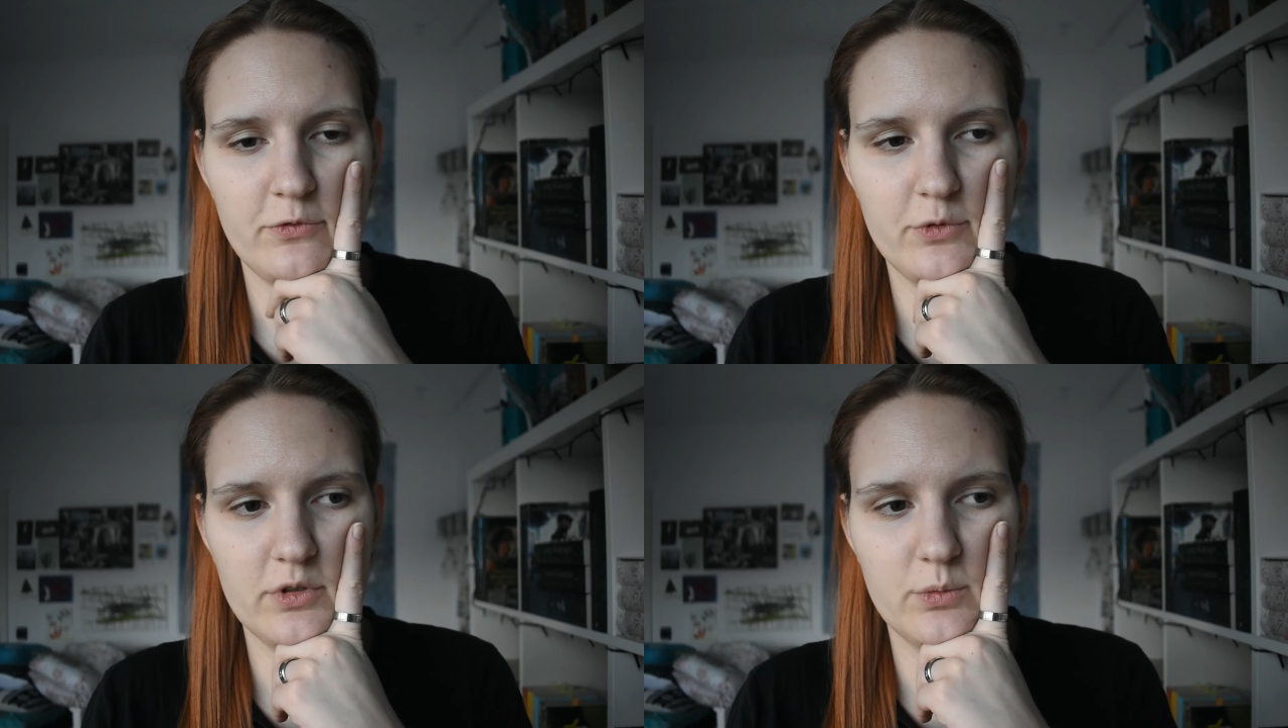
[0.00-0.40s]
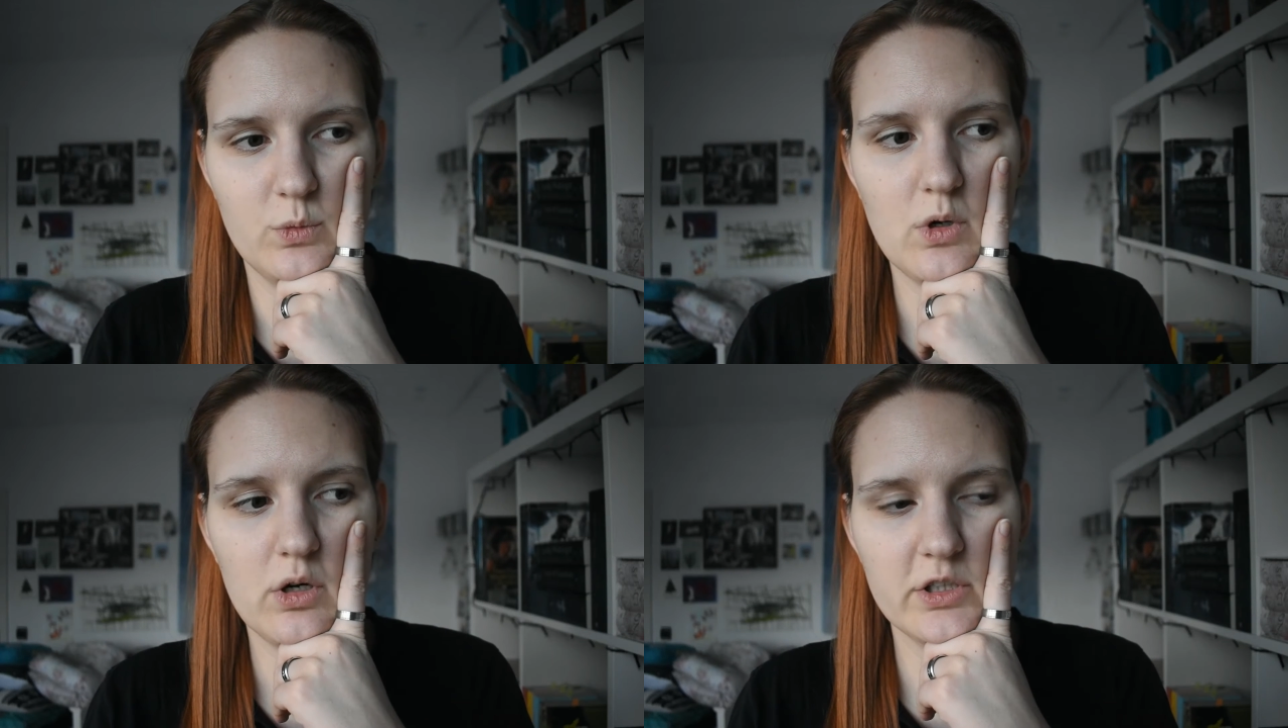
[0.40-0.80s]
for the
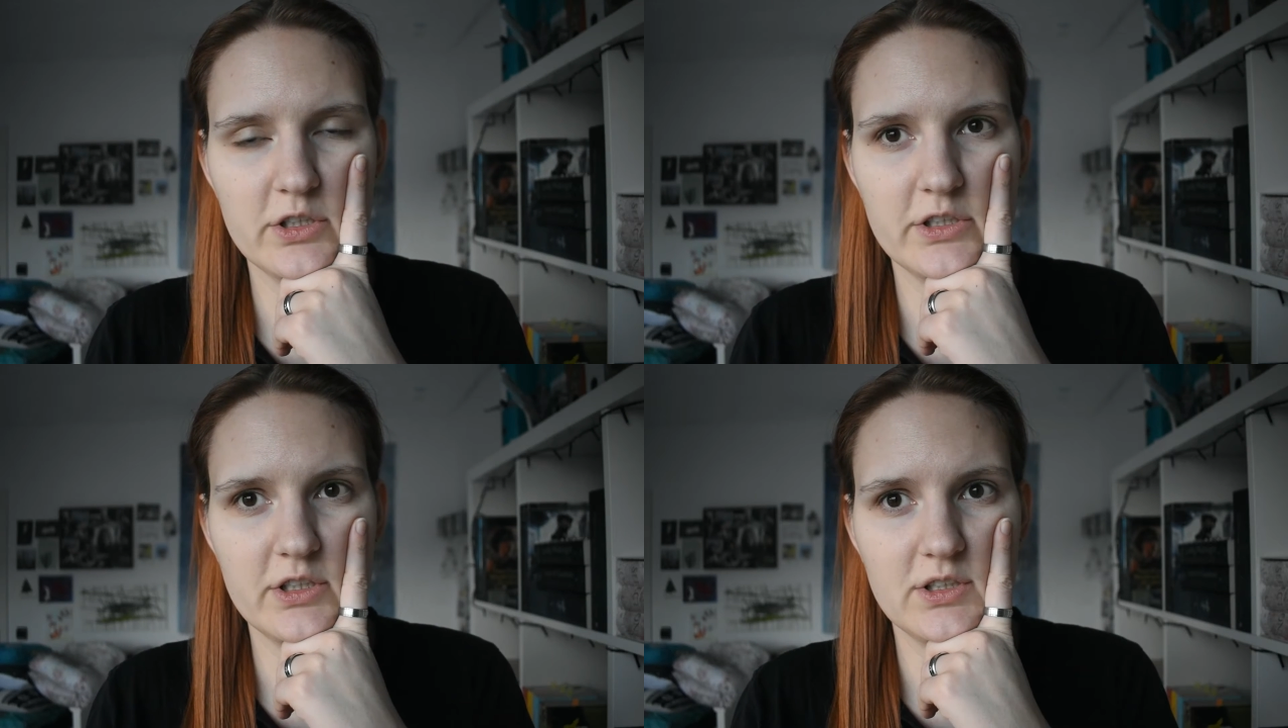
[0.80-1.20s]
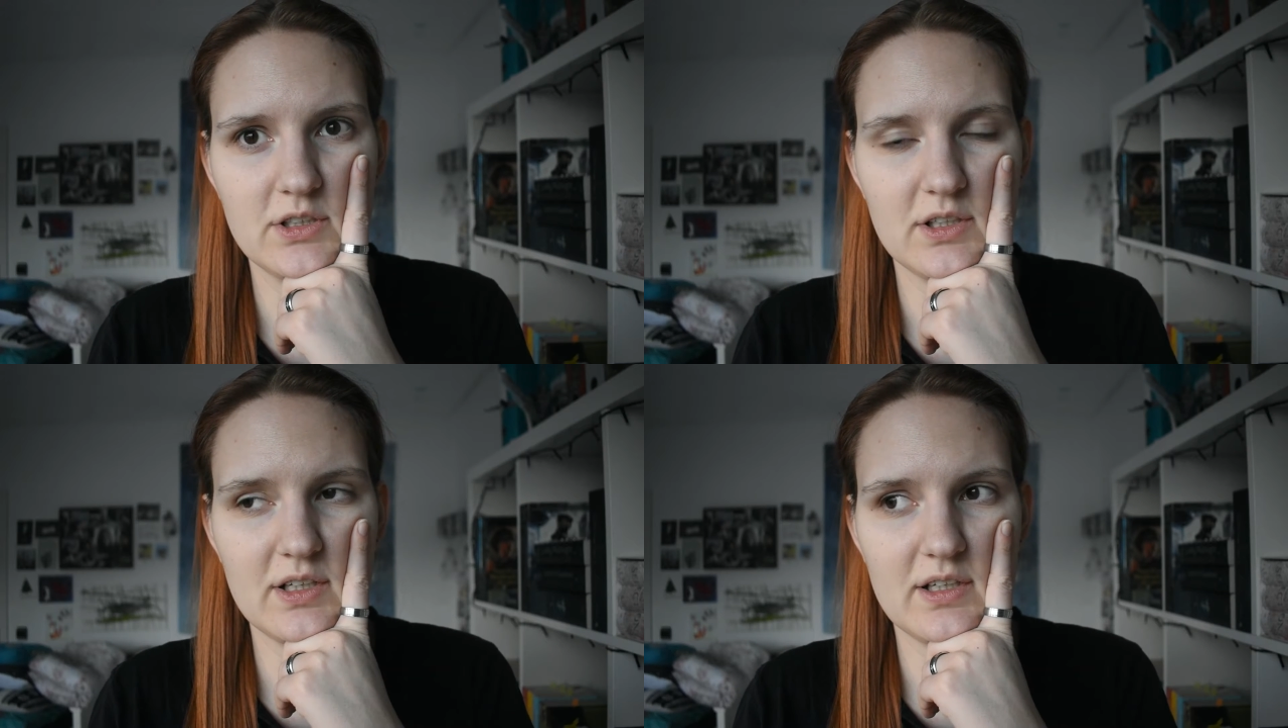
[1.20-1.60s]
water
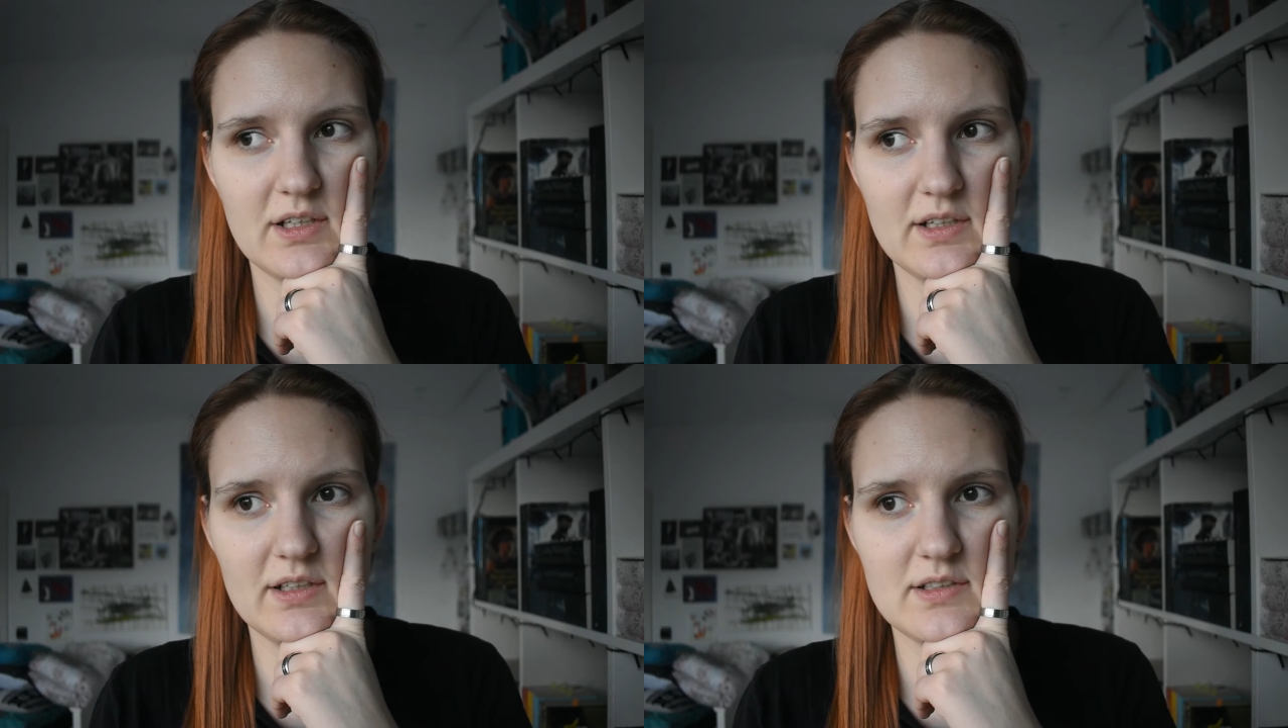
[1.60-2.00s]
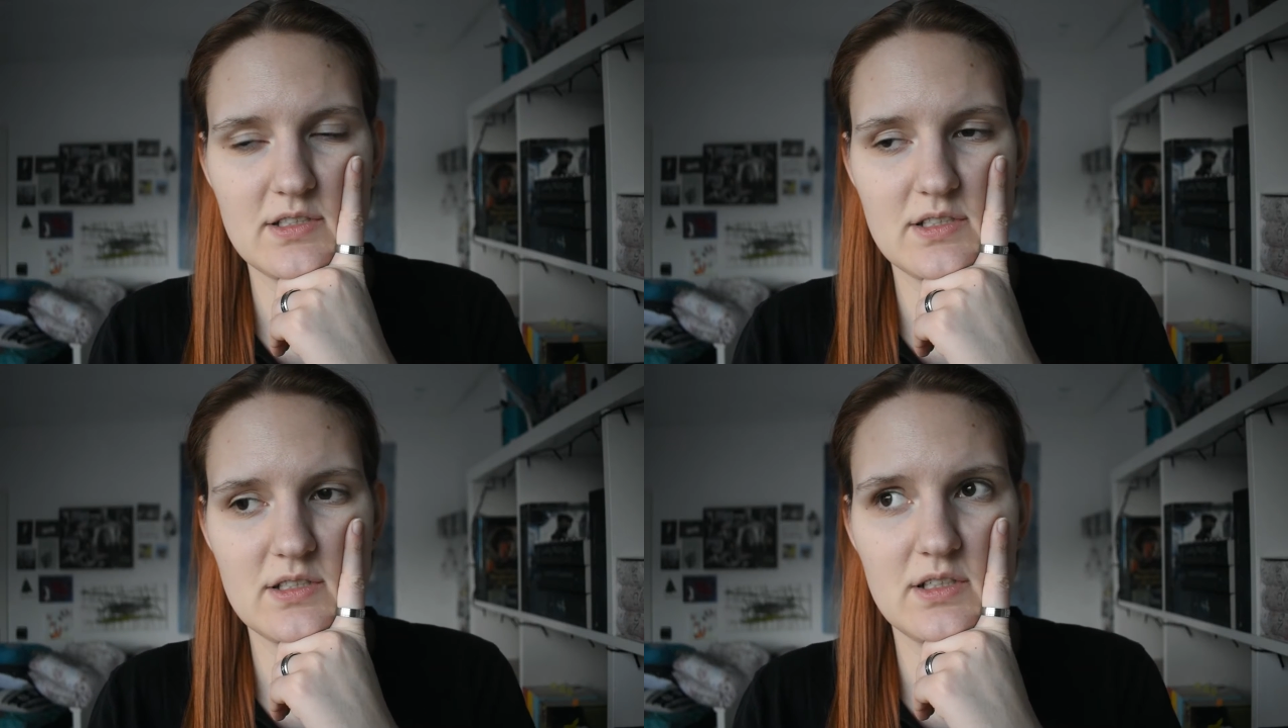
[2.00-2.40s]

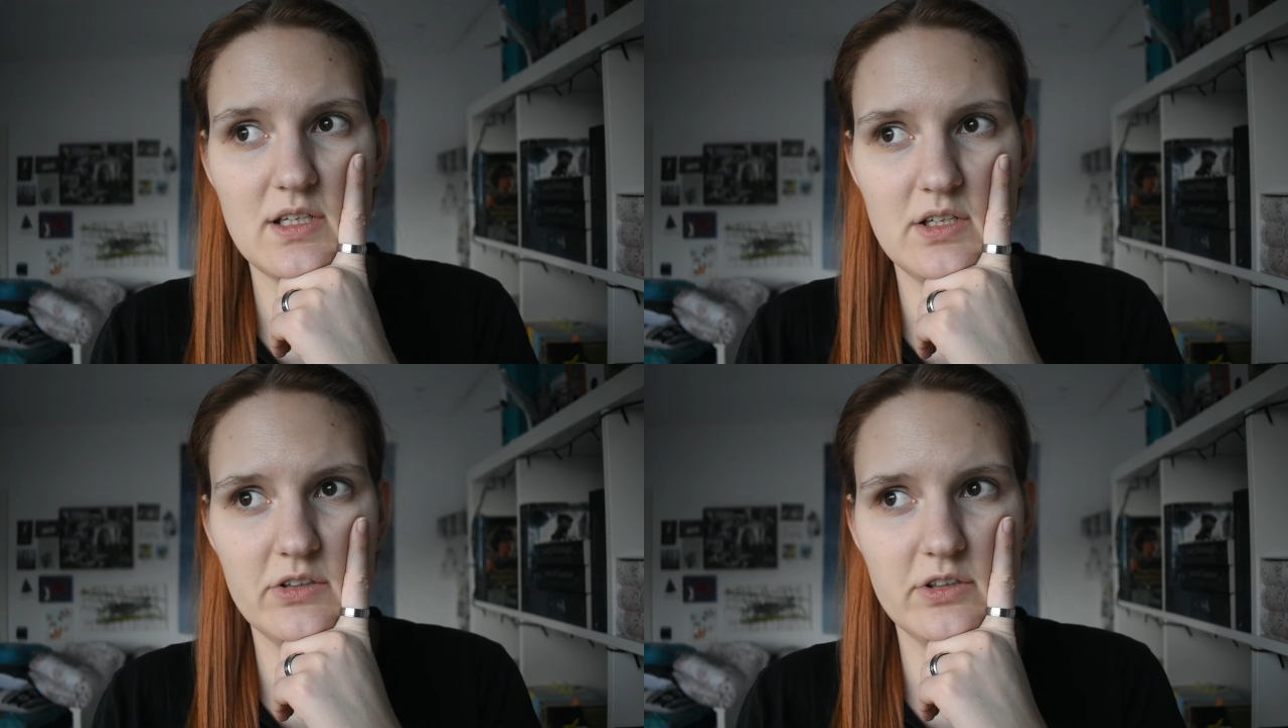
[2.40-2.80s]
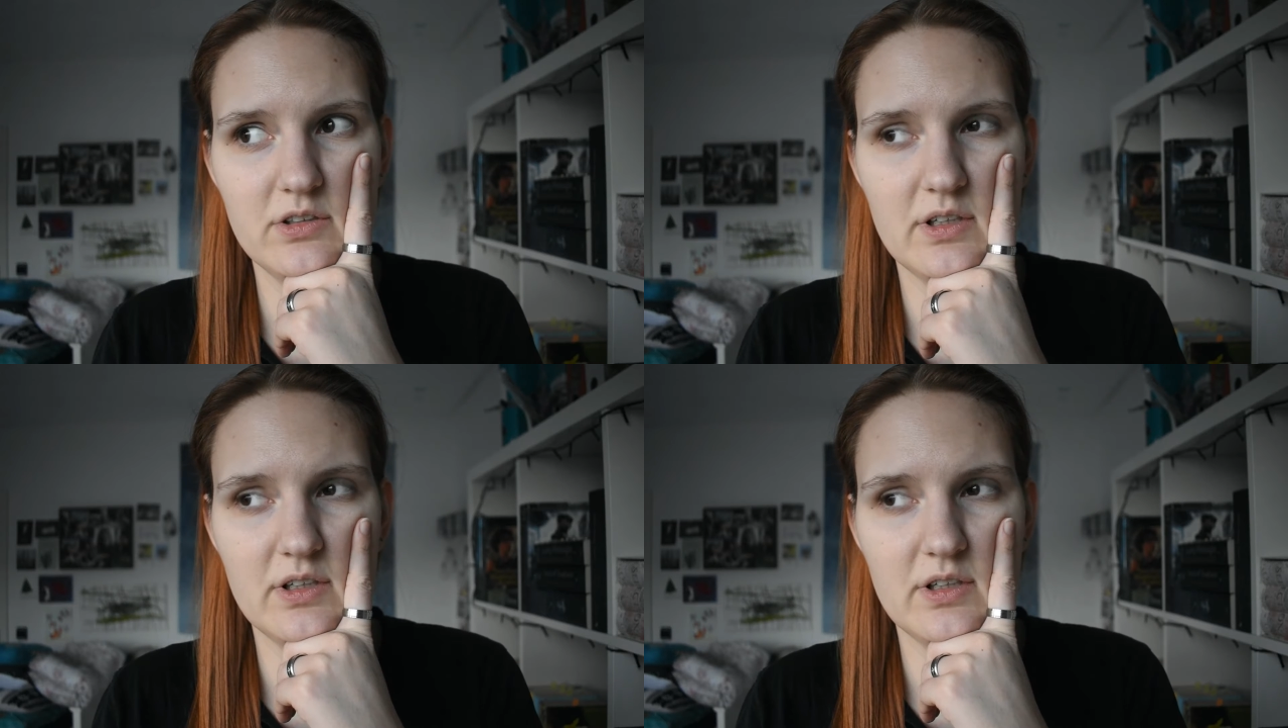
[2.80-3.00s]
and the heater,